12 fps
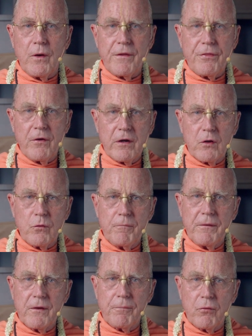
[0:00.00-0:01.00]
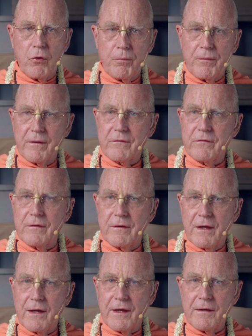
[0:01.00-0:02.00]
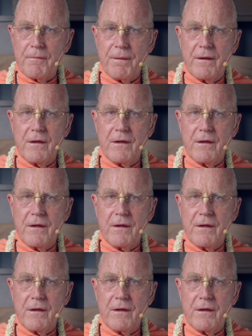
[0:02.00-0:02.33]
I thought it would be appropriate today